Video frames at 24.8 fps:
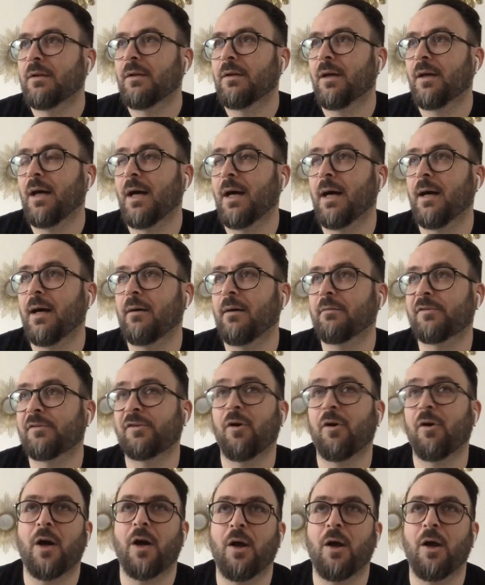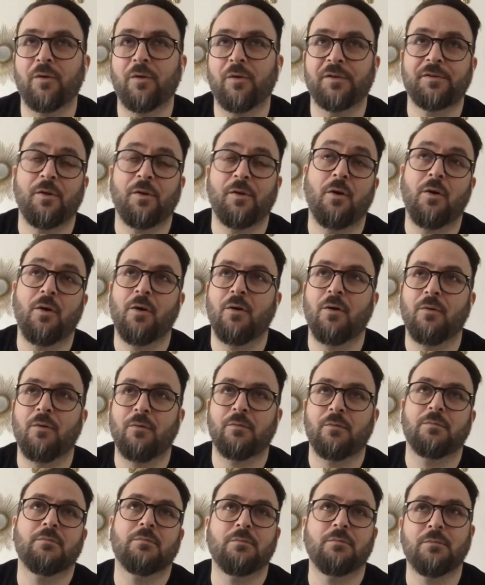So I was so